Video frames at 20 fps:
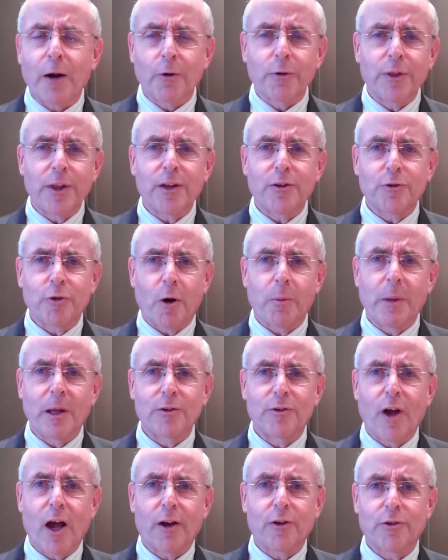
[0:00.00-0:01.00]
I don't think
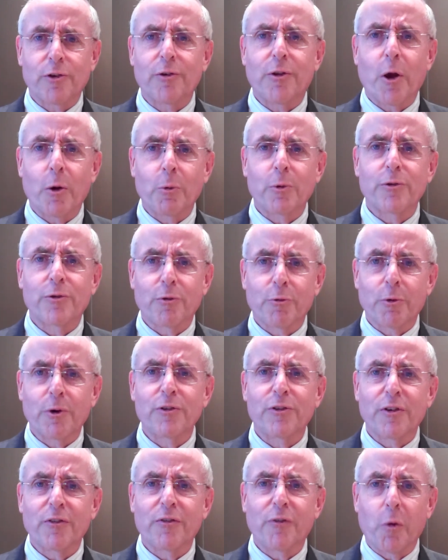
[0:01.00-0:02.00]
Sarbanes-Oxley, though, was the
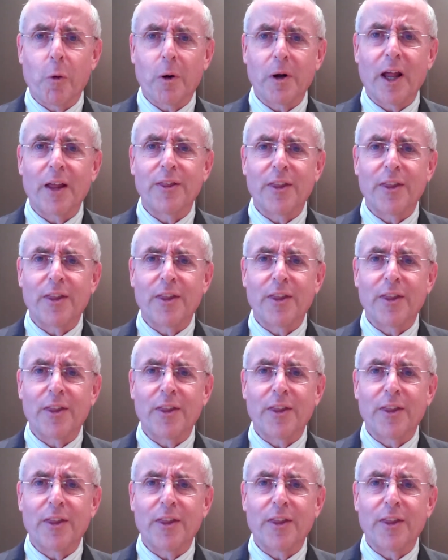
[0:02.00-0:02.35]
reason for it.